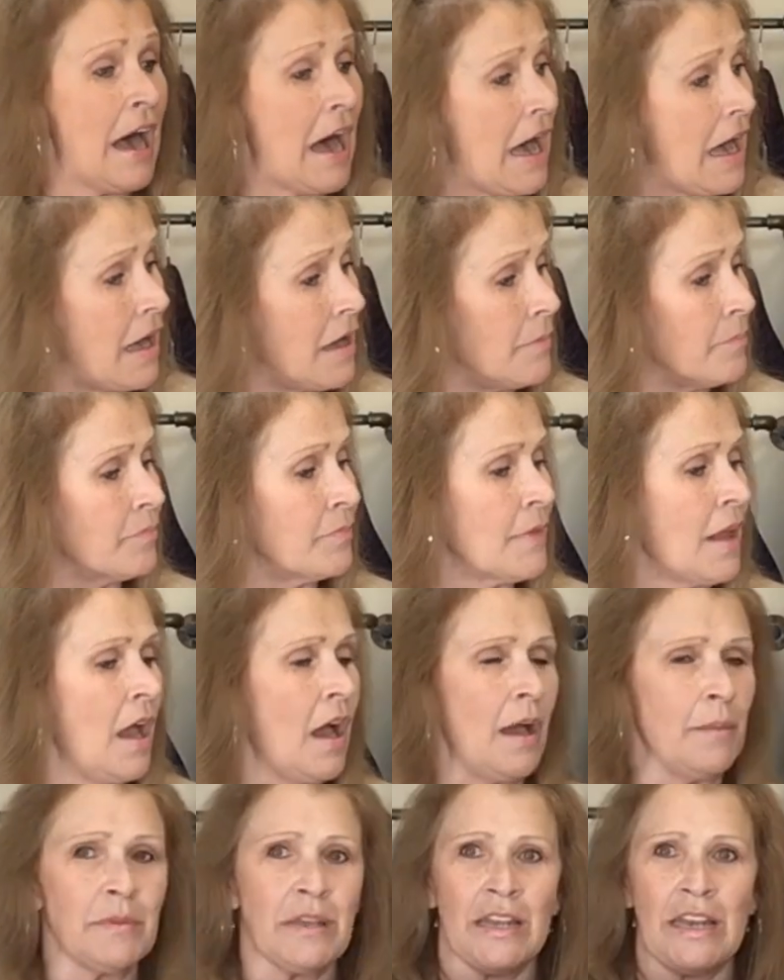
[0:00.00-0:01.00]
Um,
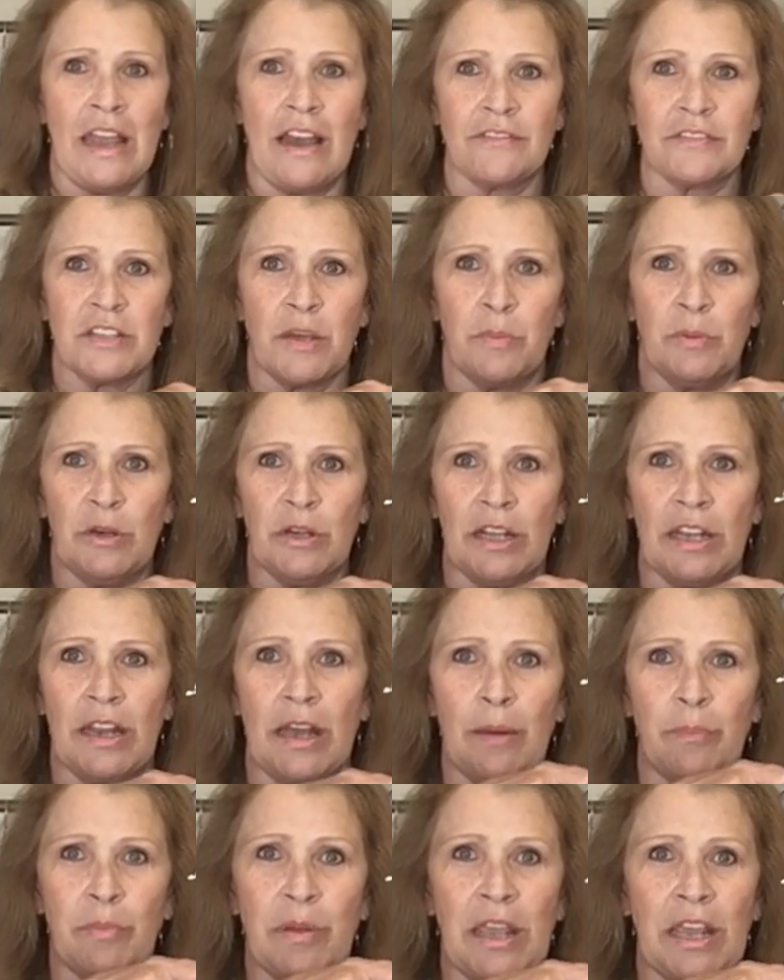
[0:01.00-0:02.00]
I'm gonna have to put
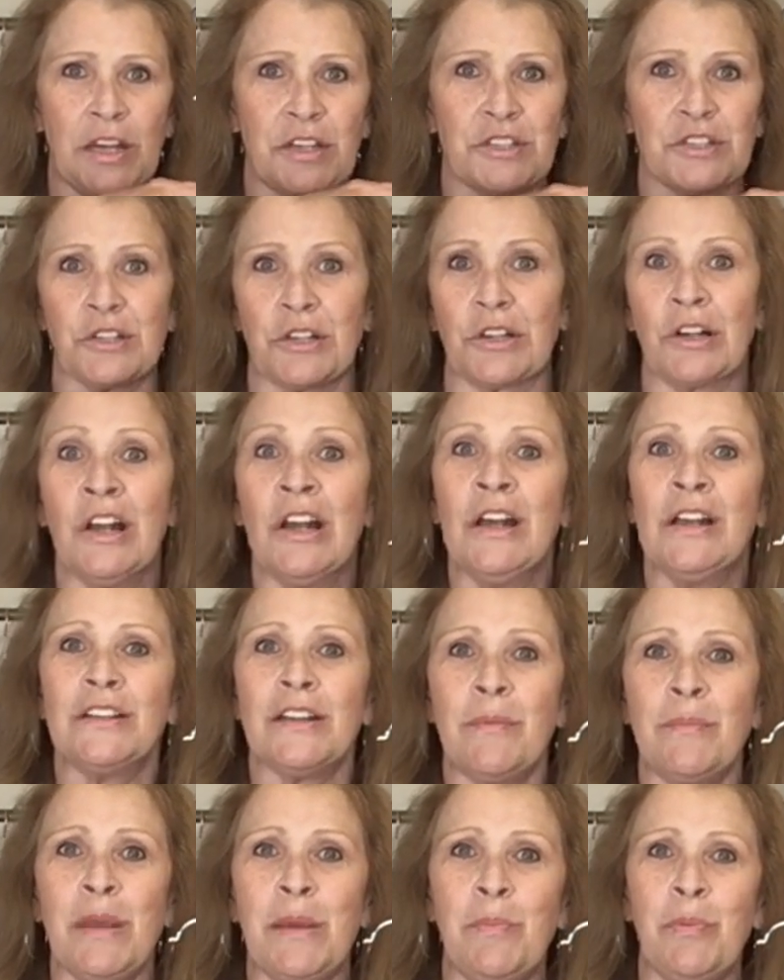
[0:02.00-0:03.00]
a picture.
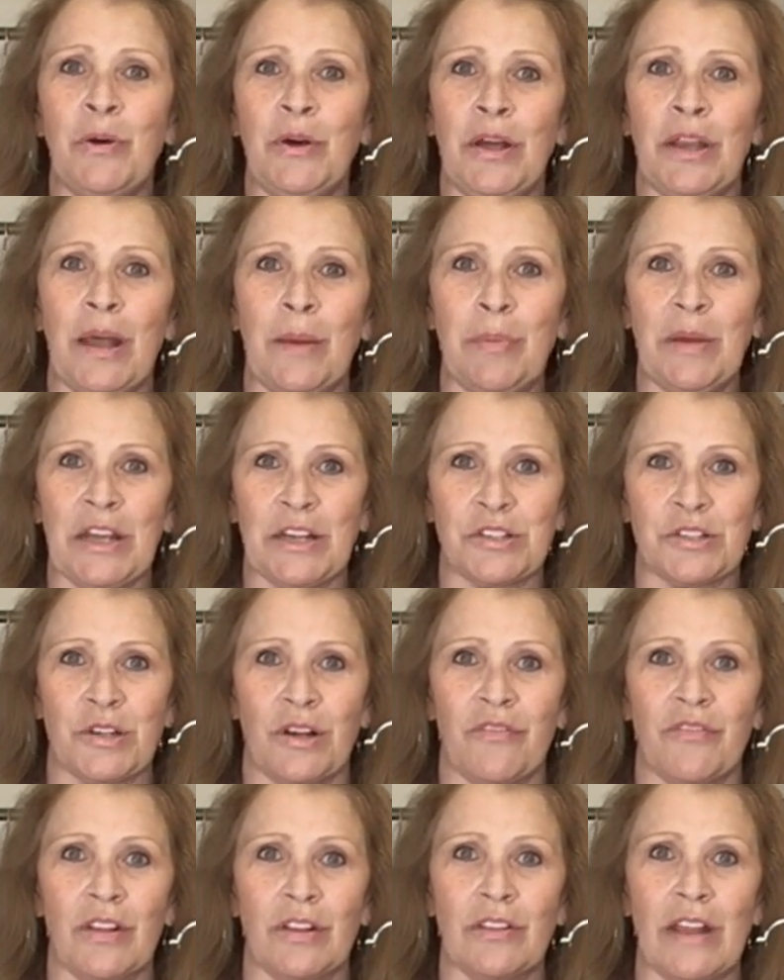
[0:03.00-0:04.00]
Let me put a picture
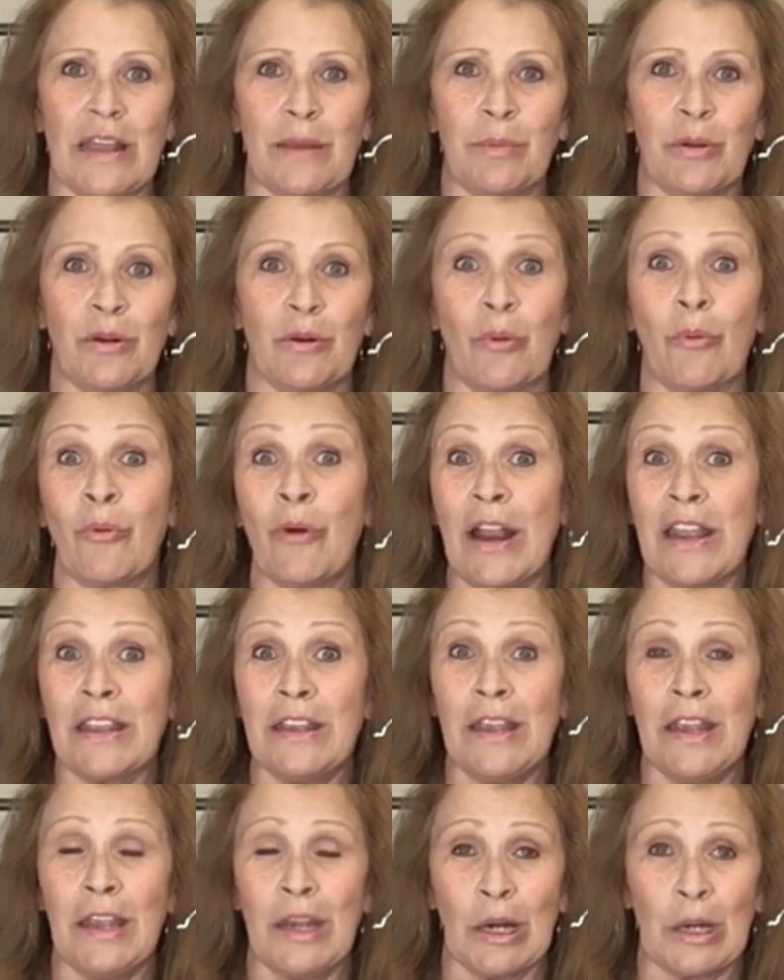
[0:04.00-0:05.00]
of the label right
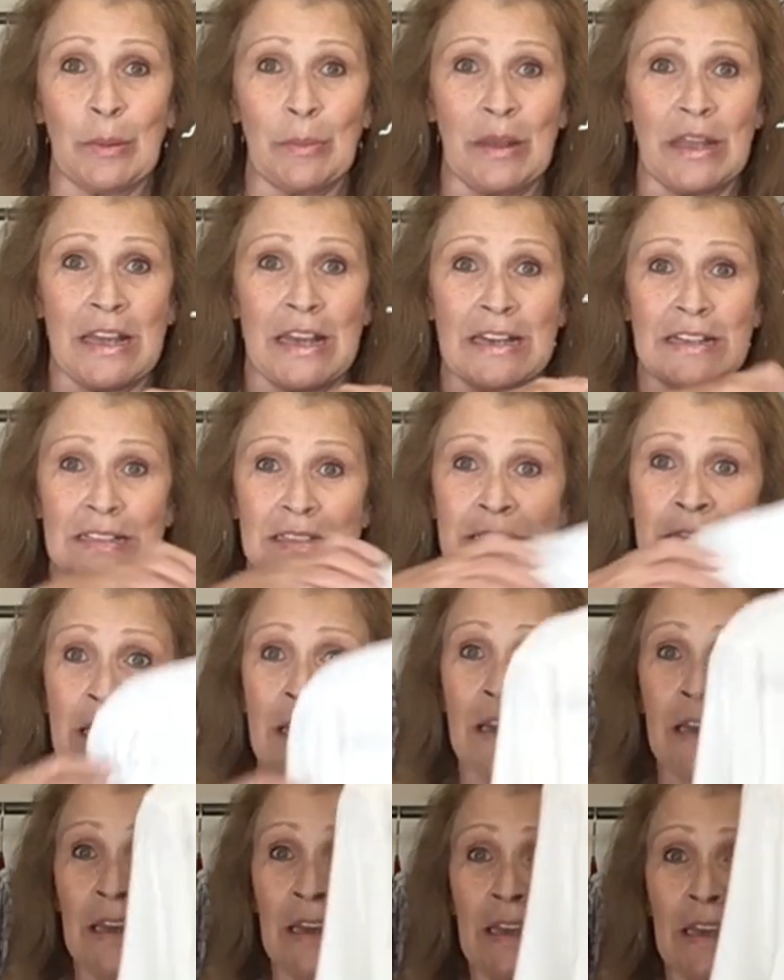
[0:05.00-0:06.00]
here because
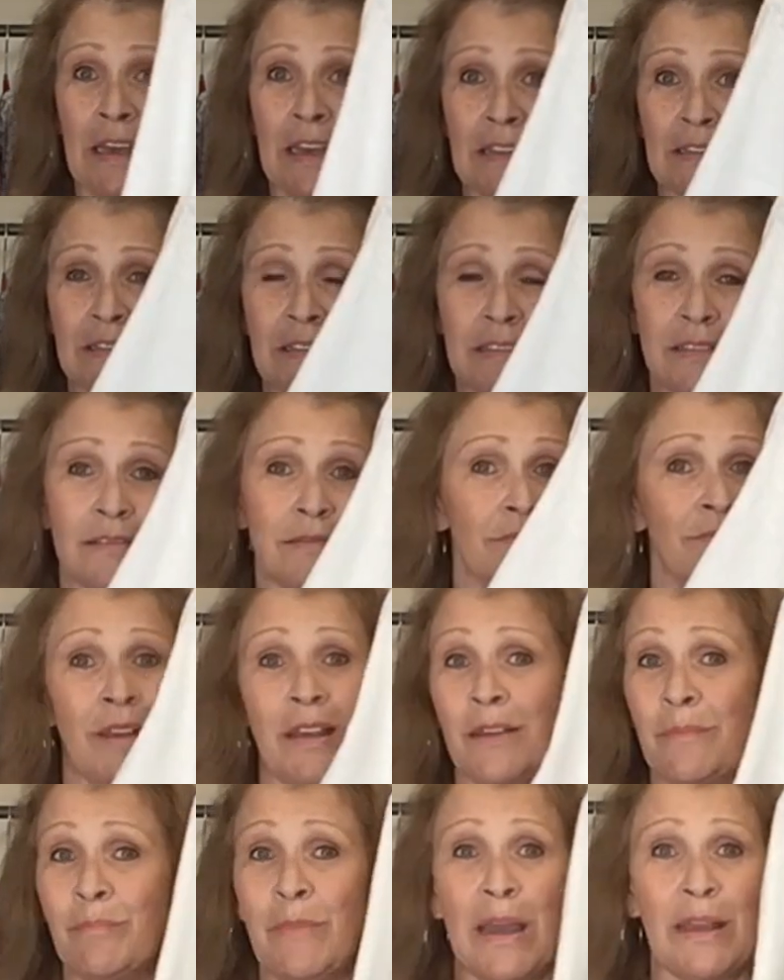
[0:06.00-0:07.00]
it's
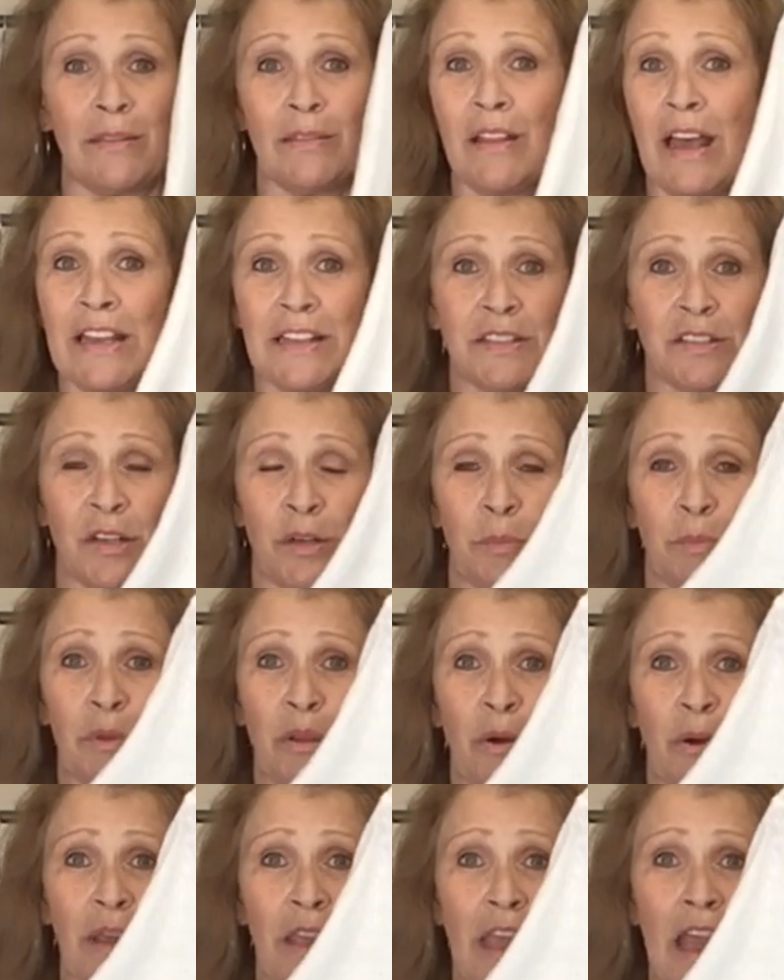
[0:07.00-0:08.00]
it my lights are
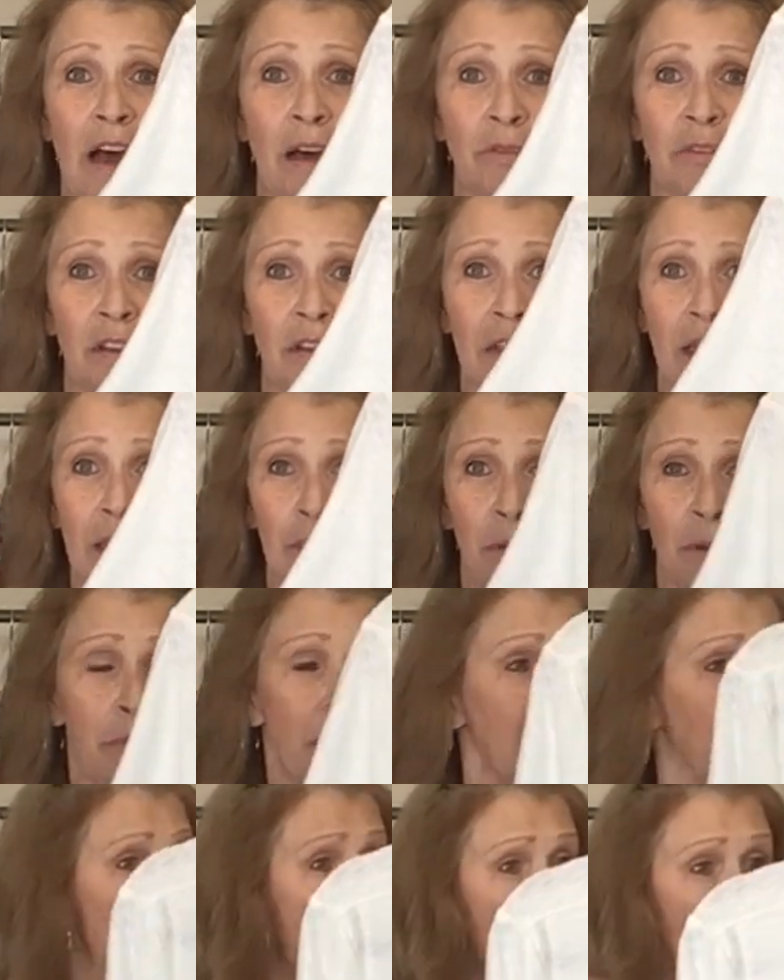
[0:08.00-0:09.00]
blowing out the label
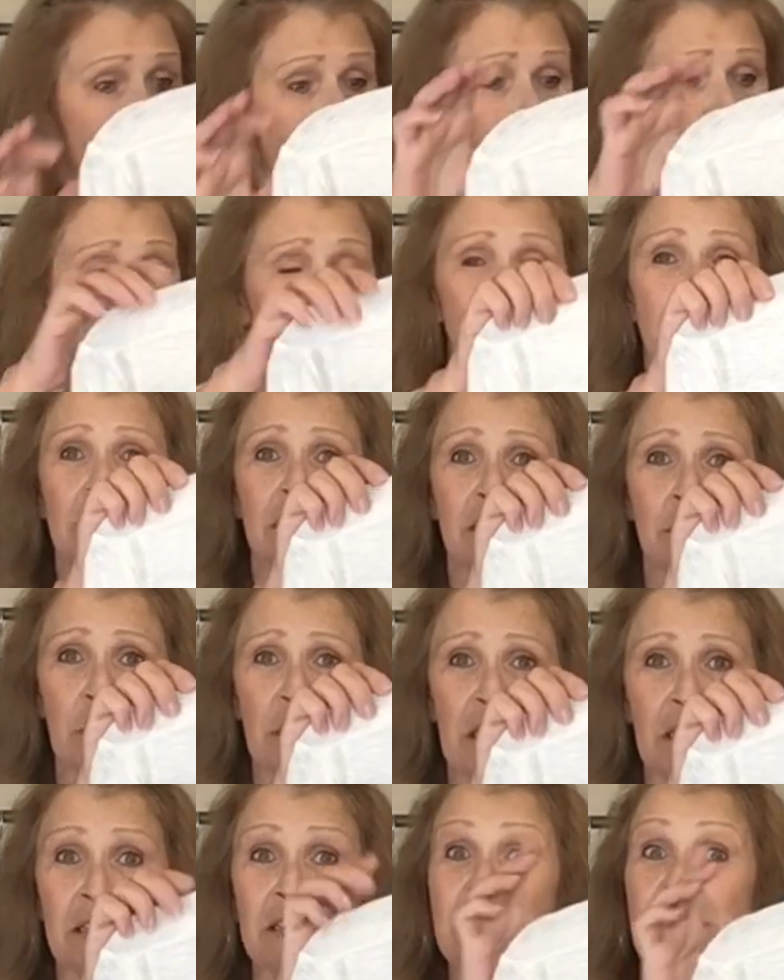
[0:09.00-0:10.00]
but yeah found this
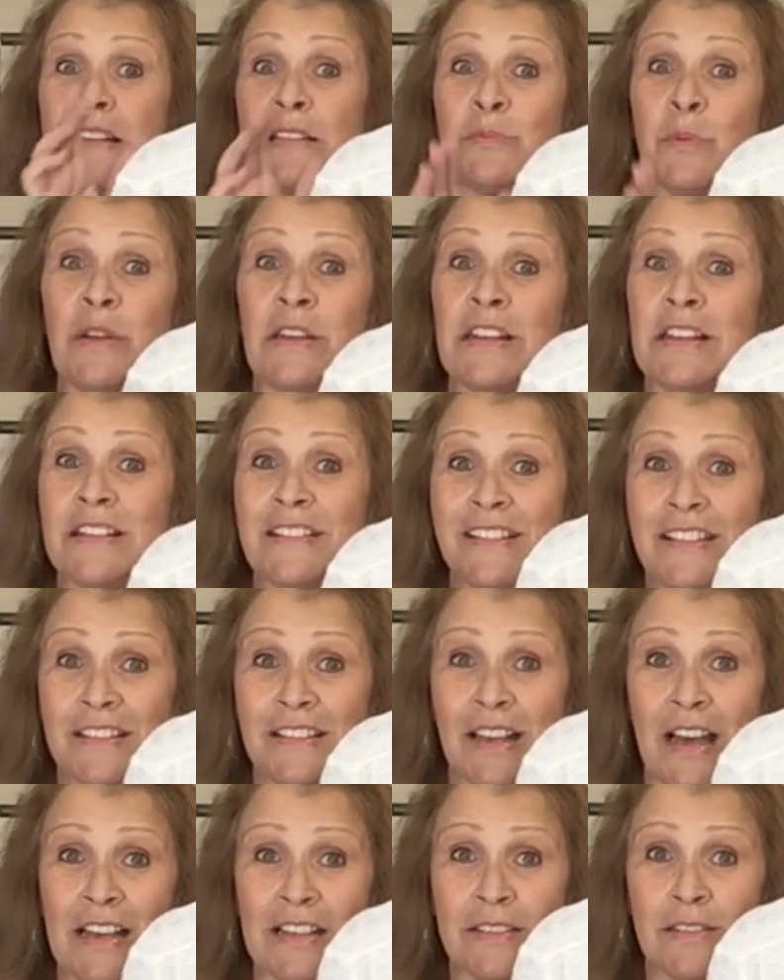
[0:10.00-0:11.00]
piece this one is a
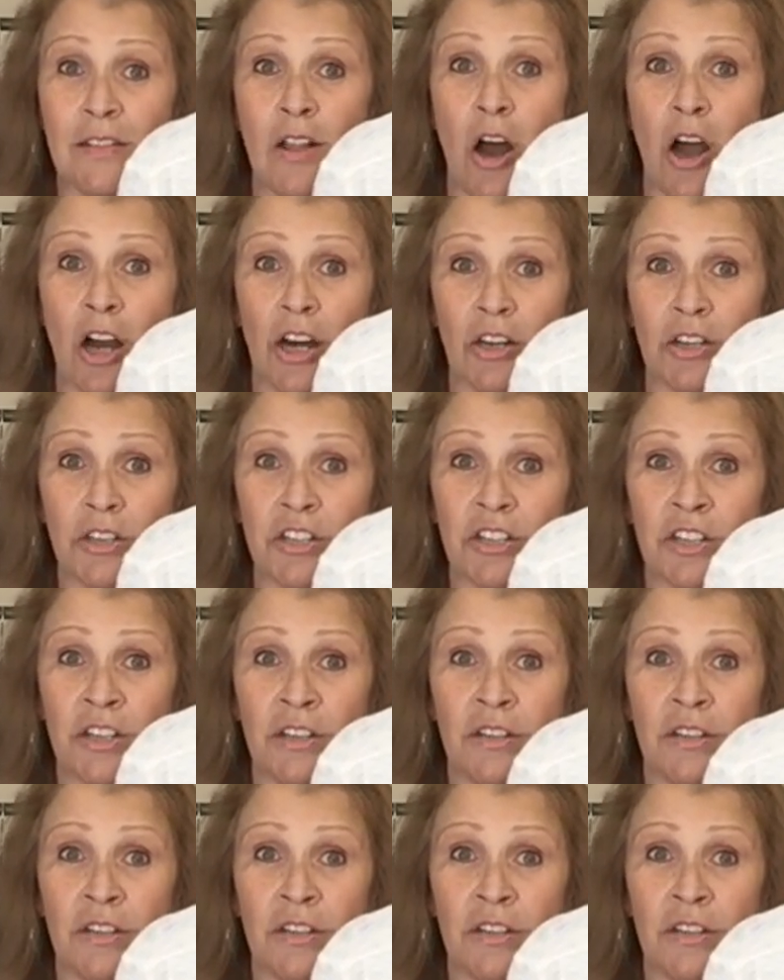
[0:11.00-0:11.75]
size large